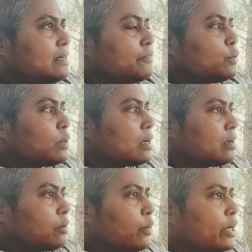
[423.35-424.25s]
If you are
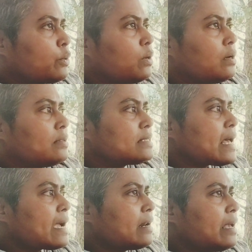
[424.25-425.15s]
going to learn
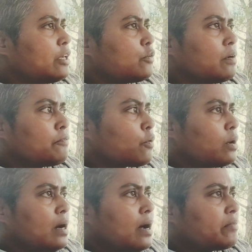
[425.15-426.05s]
cycling, you will
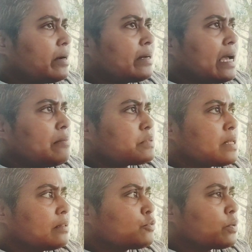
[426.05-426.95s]
fall a hundred
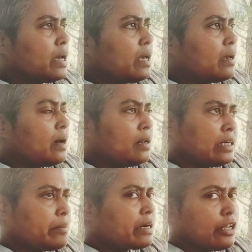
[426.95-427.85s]
times. That's okay.
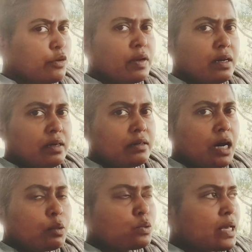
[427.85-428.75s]
Ultimately, you will learn
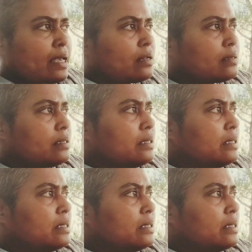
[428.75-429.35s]
how to cycle.